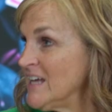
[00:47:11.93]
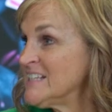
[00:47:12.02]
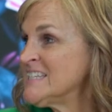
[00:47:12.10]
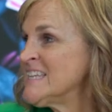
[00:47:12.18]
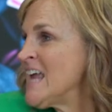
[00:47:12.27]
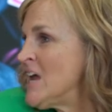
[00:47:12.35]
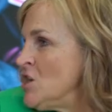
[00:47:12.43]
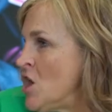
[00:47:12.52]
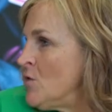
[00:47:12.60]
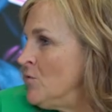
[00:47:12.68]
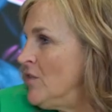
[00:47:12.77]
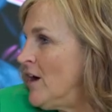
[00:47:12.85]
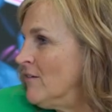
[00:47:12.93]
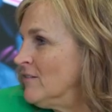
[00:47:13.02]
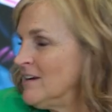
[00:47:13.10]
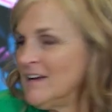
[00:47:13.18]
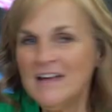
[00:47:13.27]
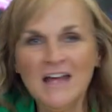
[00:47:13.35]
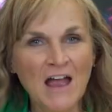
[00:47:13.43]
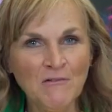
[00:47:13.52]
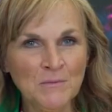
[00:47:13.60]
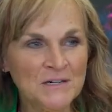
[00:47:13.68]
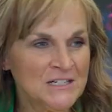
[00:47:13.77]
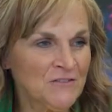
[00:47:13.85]
It's the unknown, though. Yeah.
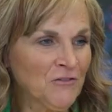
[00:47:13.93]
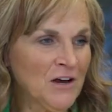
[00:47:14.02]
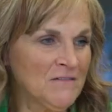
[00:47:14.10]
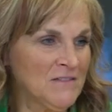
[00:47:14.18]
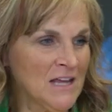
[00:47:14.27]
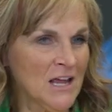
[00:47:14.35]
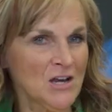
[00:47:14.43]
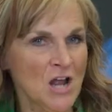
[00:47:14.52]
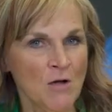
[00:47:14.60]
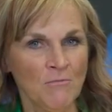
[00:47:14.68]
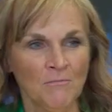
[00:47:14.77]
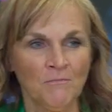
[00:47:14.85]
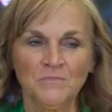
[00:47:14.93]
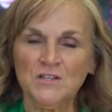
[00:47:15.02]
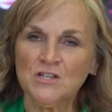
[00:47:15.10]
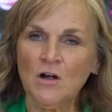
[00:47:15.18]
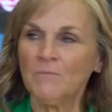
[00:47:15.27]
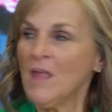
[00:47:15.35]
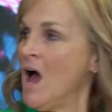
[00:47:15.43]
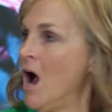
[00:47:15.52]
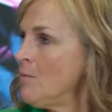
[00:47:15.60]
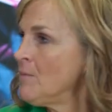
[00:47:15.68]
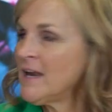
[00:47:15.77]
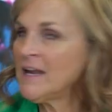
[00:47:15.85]
Everybody's afraid of the unknown. So,
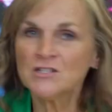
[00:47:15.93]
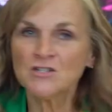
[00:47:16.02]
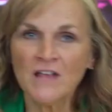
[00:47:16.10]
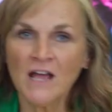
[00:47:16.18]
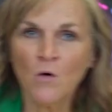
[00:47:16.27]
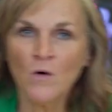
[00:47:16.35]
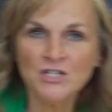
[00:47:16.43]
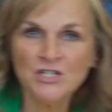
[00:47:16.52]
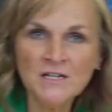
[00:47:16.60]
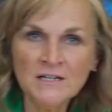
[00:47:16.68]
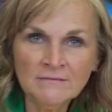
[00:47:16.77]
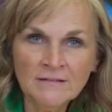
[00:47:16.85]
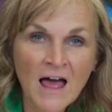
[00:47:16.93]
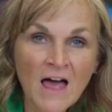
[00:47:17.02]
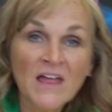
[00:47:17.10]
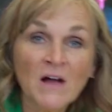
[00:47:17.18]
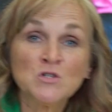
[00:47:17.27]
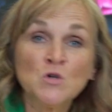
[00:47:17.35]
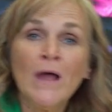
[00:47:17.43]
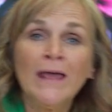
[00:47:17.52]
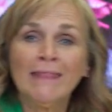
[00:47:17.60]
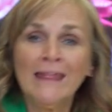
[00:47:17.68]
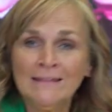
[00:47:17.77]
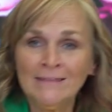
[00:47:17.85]
hope that answered that question. That was
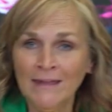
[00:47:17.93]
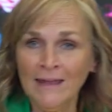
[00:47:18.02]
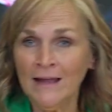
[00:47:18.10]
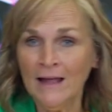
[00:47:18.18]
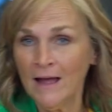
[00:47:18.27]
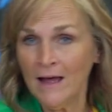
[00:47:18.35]
quite lengthy.